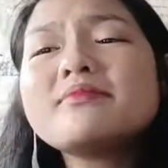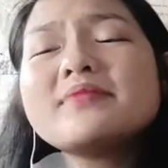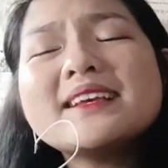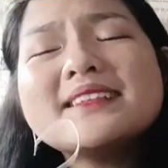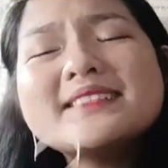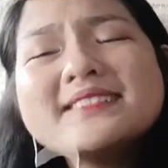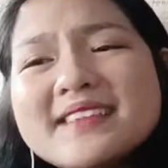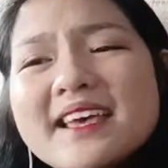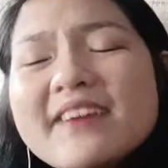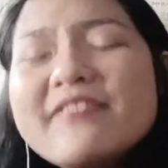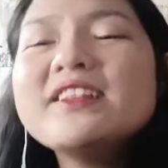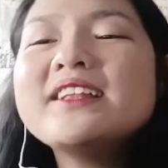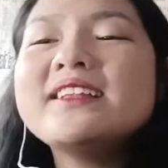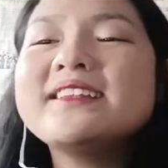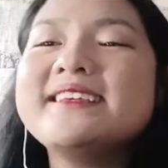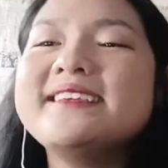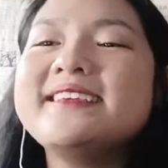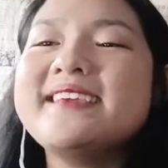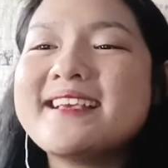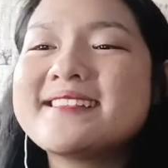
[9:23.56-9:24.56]

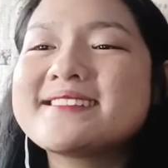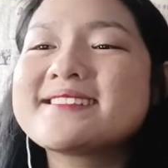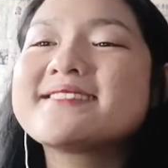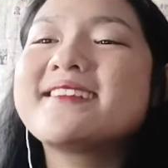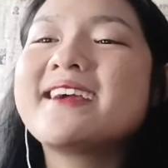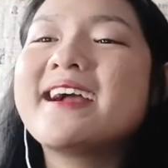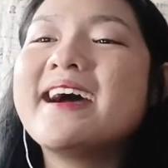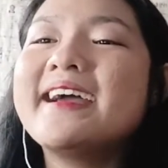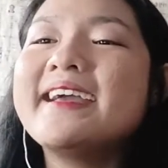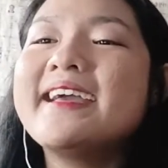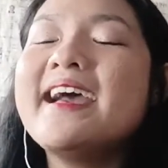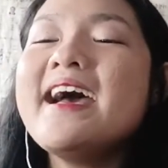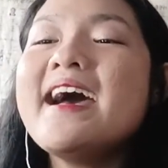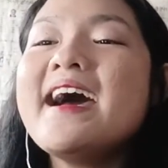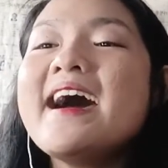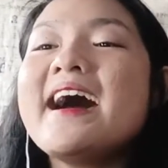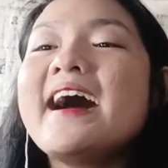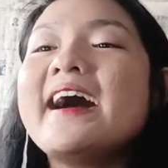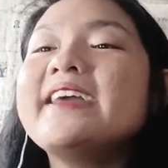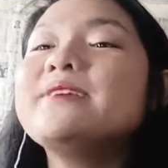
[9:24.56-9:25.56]
Definitely yes, Gry.
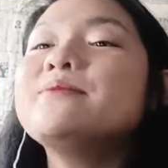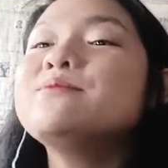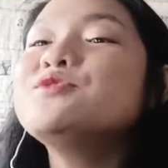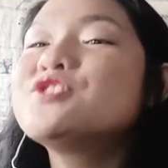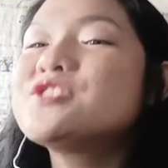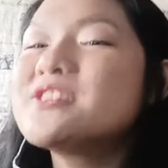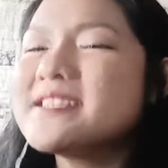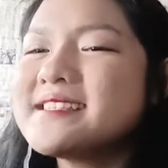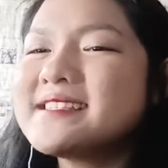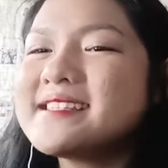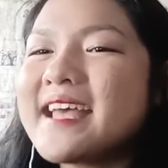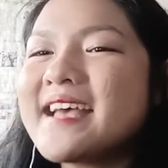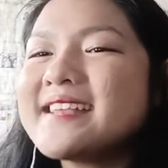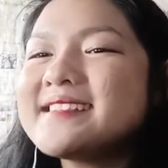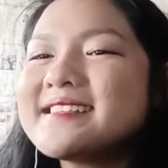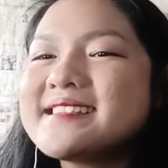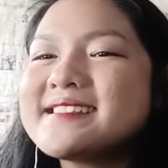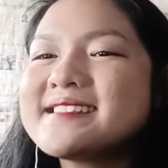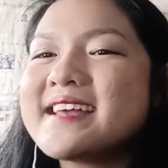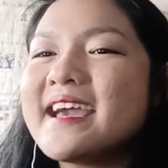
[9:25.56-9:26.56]
I am just as
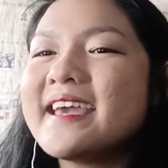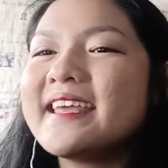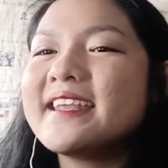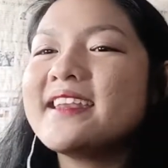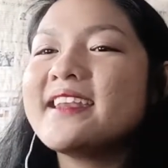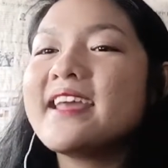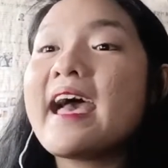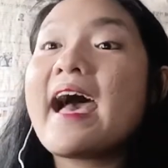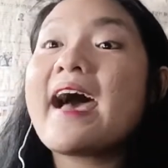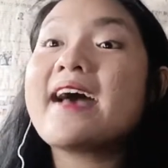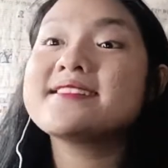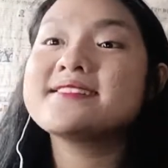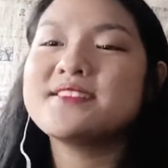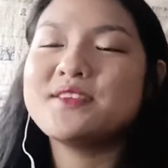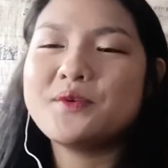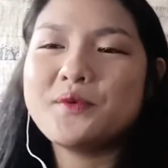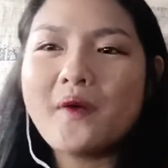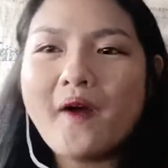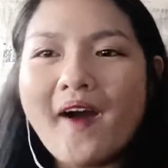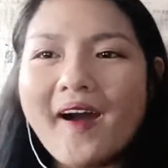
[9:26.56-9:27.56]
excited as
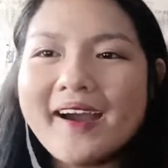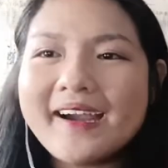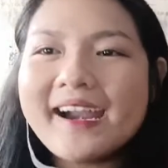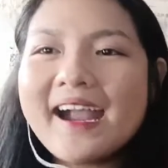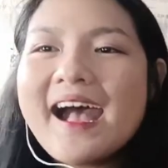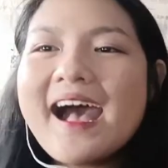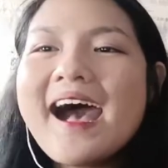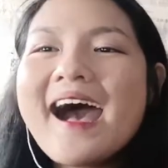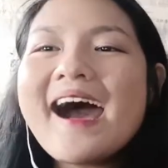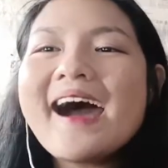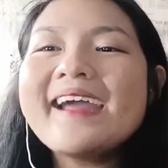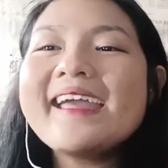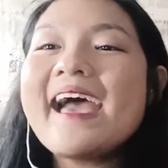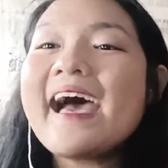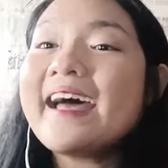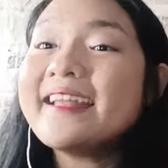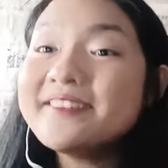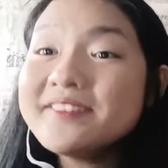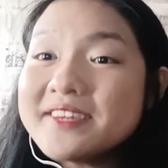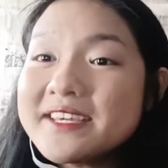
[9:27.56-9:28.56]
you are. I
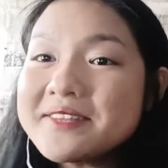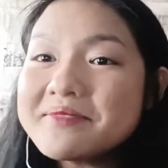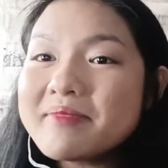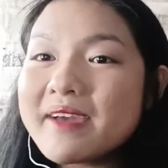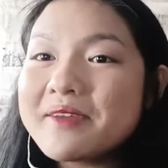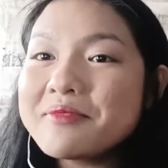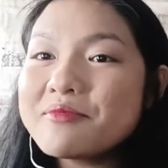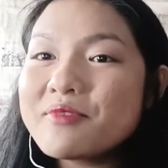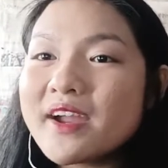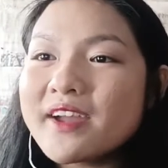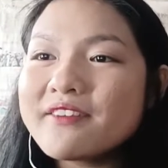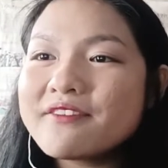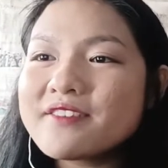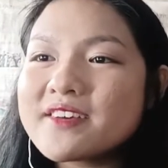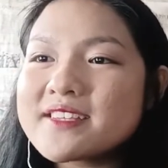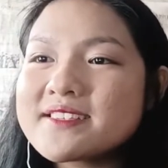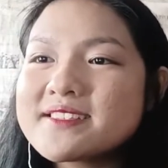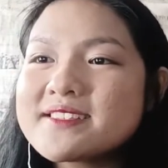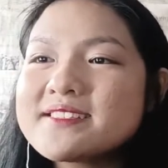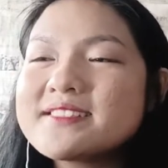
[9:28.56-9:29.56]
had to eat my
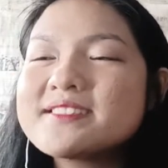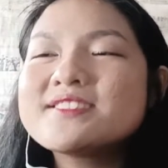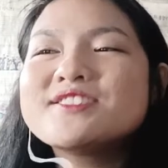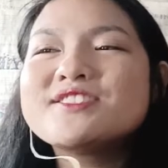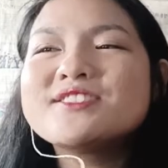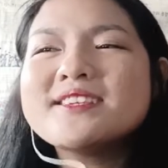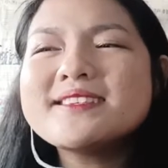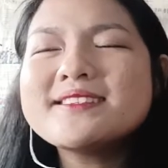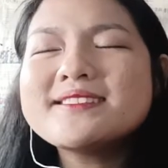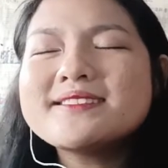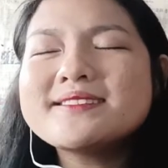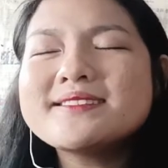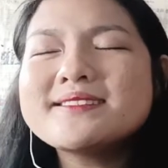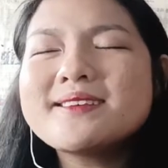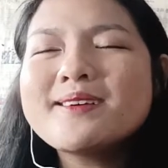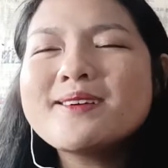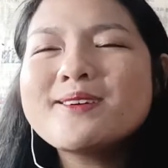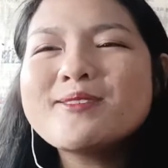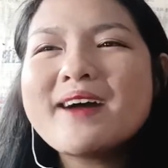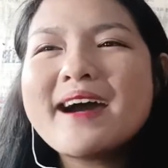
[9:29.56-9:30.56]
breakfast just
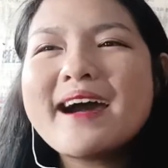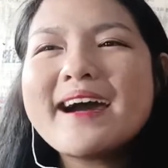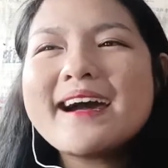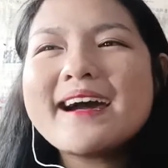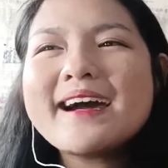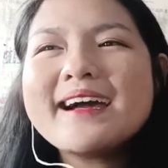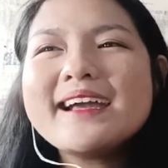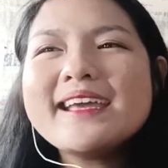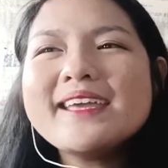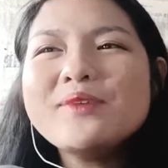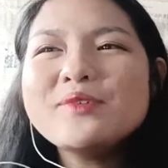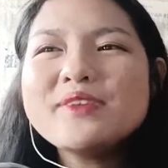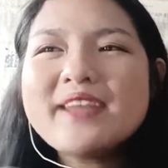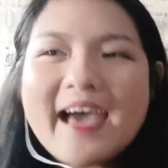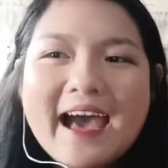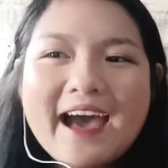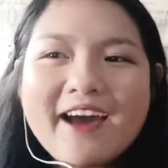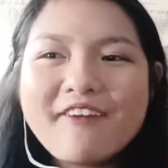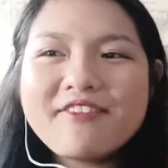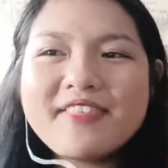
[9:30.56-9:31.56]
so I would
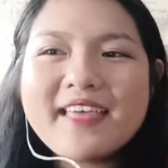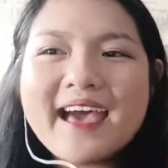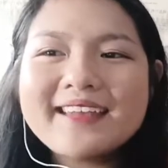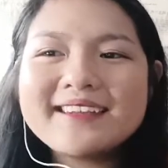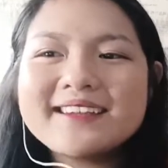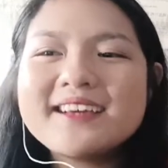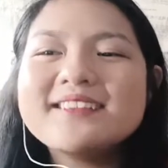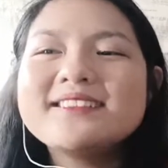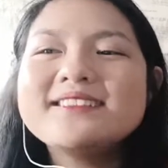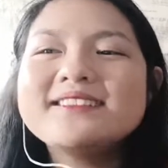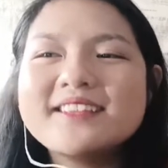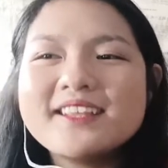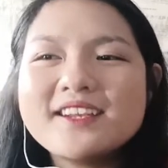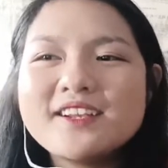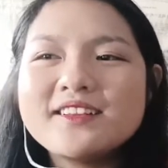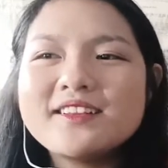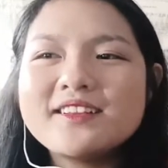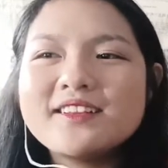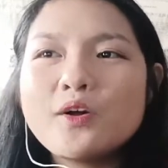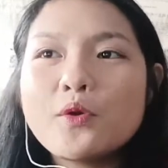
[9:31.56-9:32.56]
have that
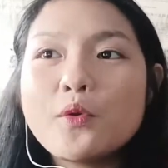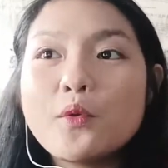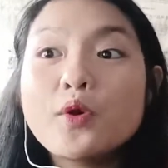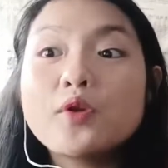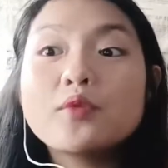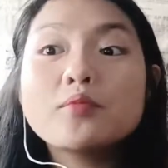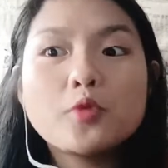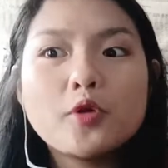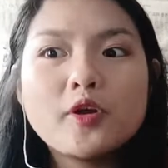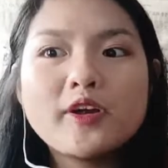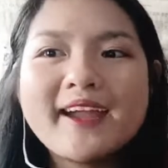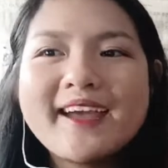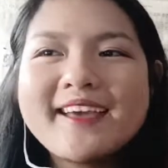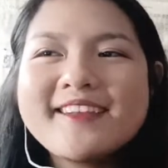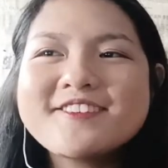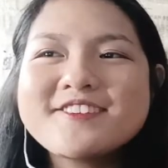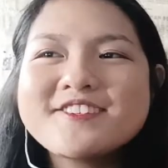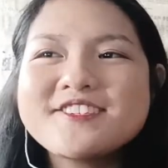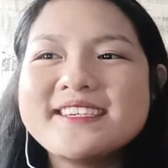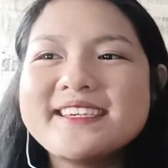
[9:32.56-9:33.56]
little or more
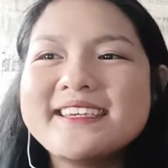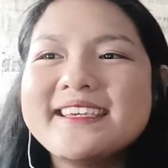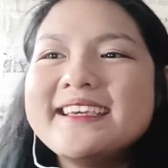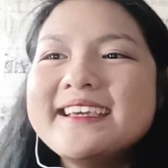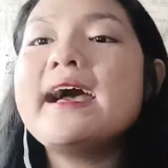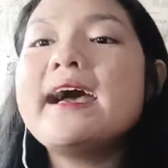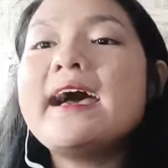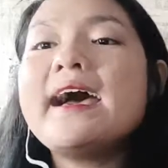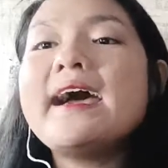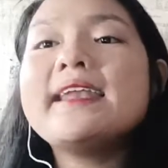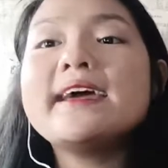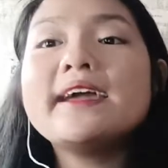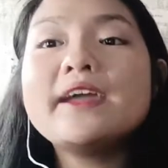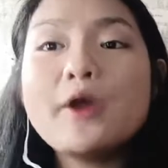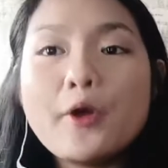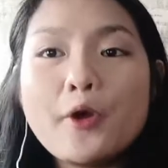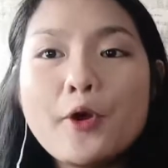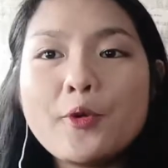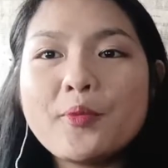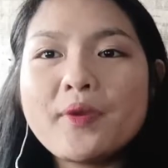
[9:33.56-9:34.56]
energy. And I
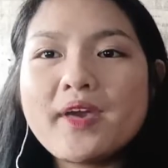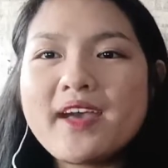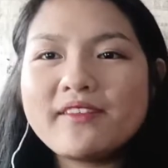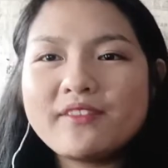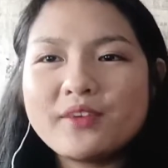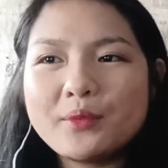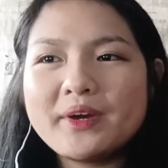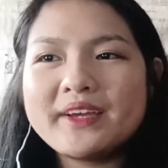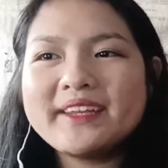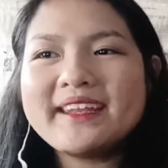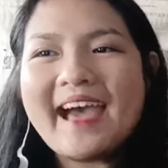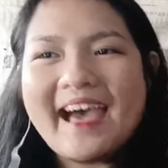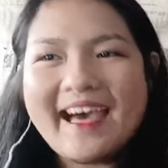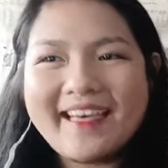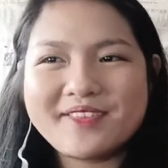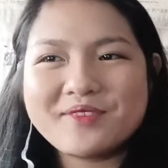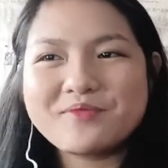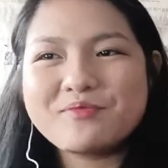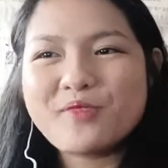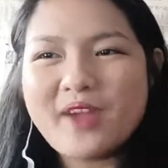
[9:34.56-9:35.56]
hope everyone had
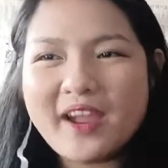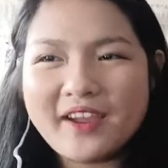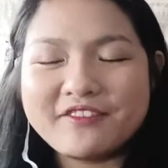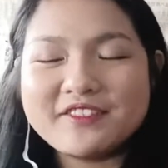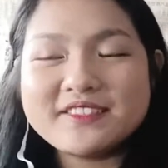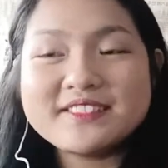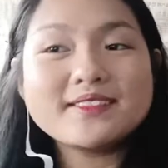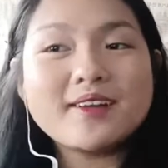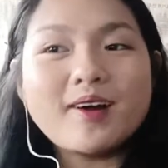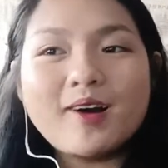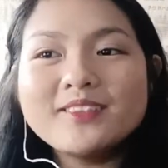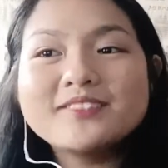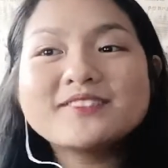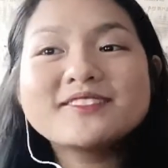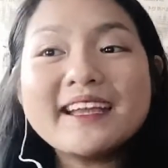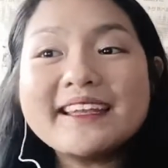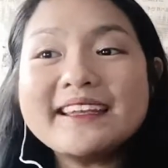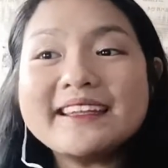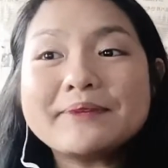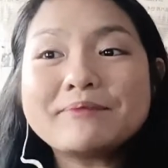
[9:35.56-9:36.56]
their breakfast
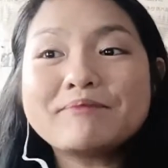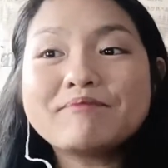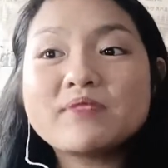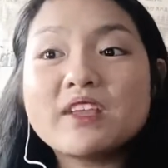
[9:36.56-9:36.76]
already.